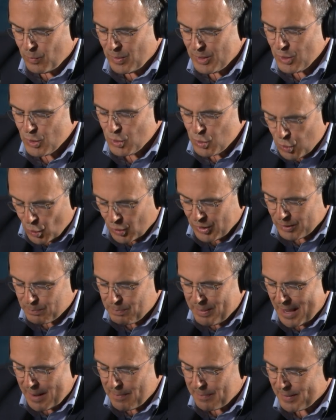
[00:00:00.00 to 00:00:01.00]
when you look
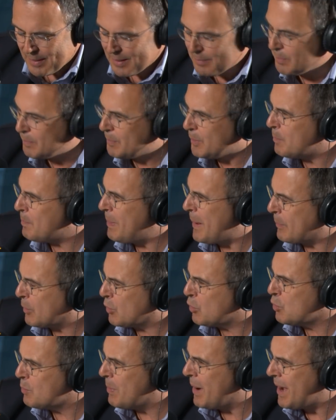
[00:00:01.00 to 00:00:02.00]
at Pep, and
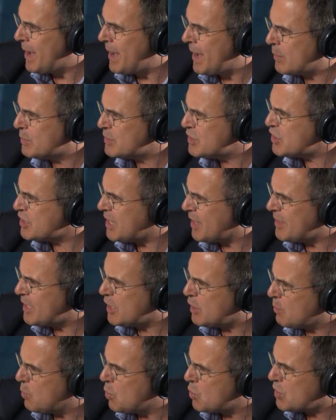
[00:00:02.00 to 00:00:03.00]
Pep grew by acquisition, I
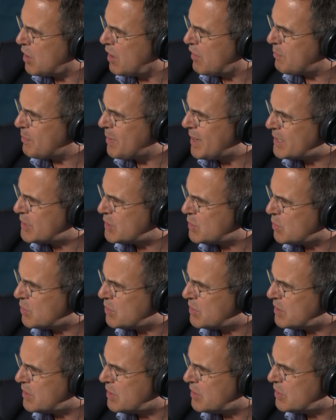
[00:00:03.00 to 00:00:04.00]
think you bought half price
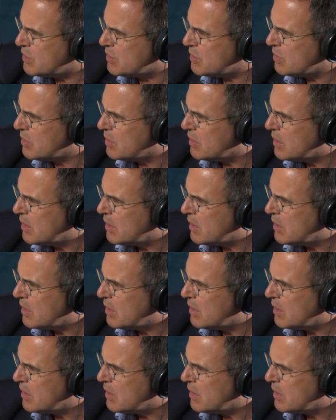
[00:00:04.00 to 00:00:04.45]
stores, didn't you?